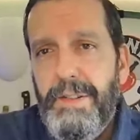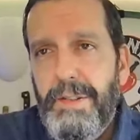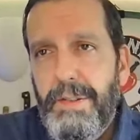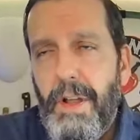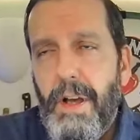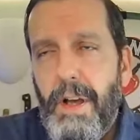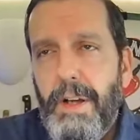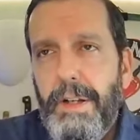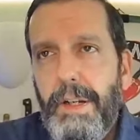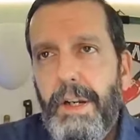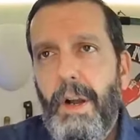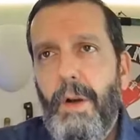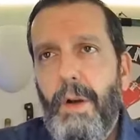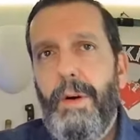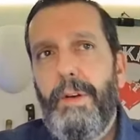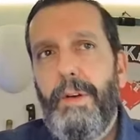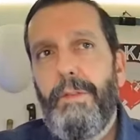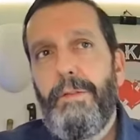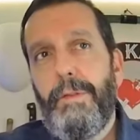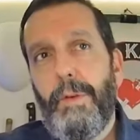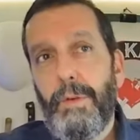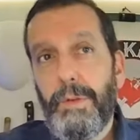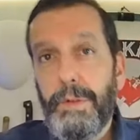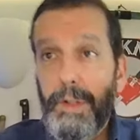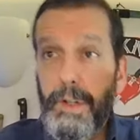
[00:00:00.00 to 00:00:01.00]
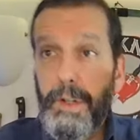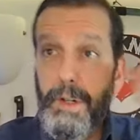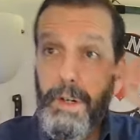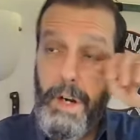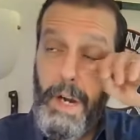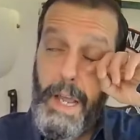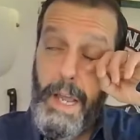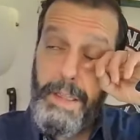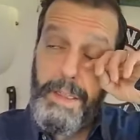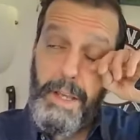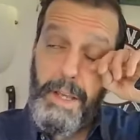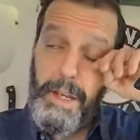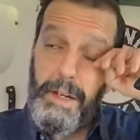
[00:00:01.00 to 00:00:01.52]
too long ago, a folder,
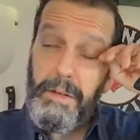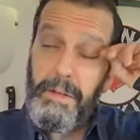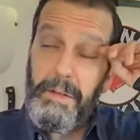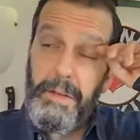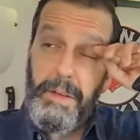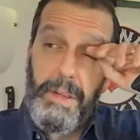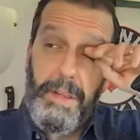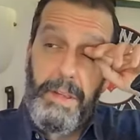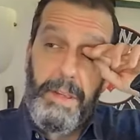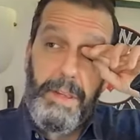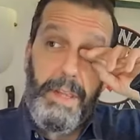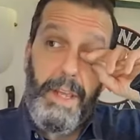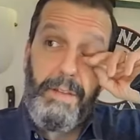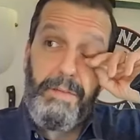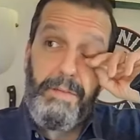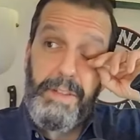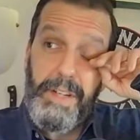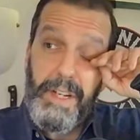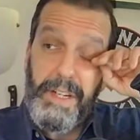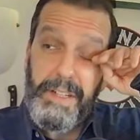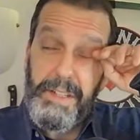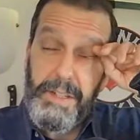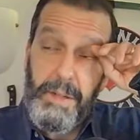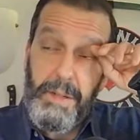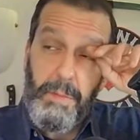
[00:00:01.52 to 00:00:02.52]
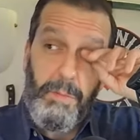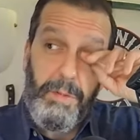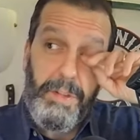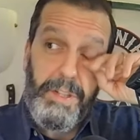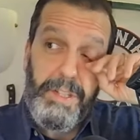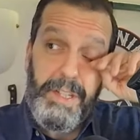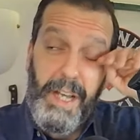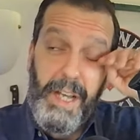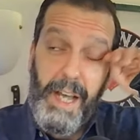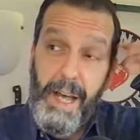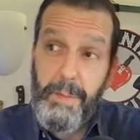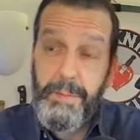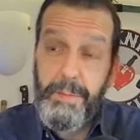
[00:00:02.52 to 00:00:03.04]
and then they've done some with
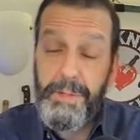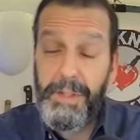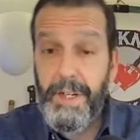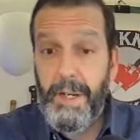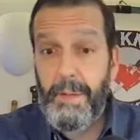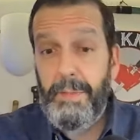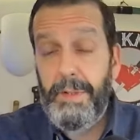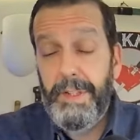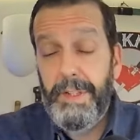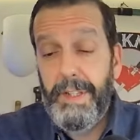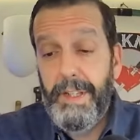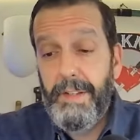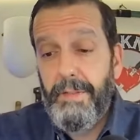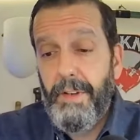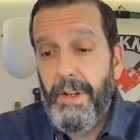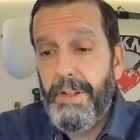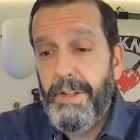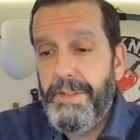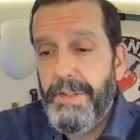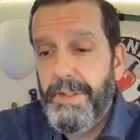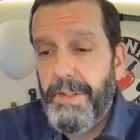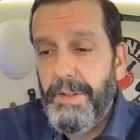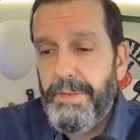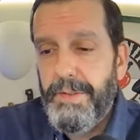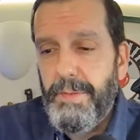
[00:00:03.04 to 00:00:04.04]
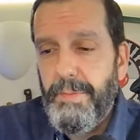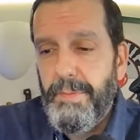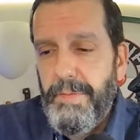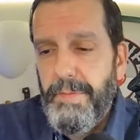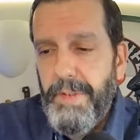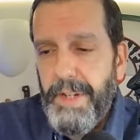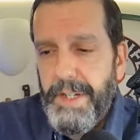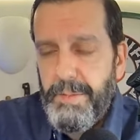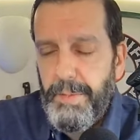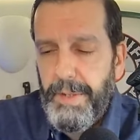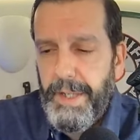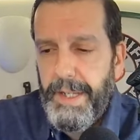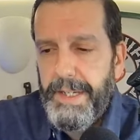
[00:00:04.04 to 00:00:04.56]
Tops, I believe, also some
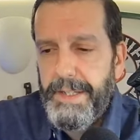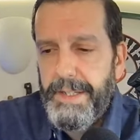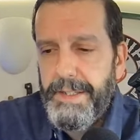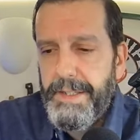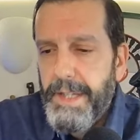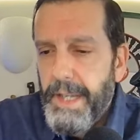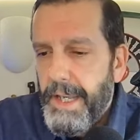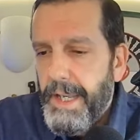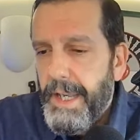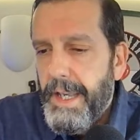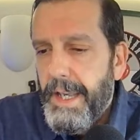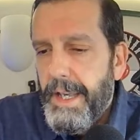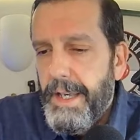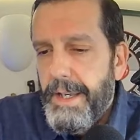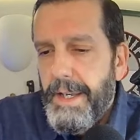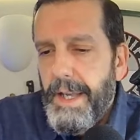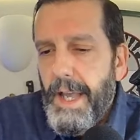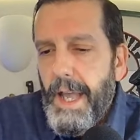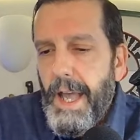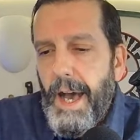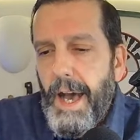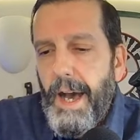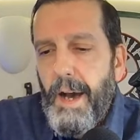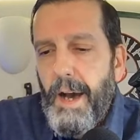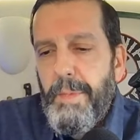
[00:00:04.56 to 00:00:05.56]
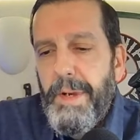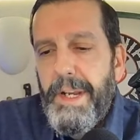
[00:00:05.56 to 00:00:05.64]
fixed blades. Uh,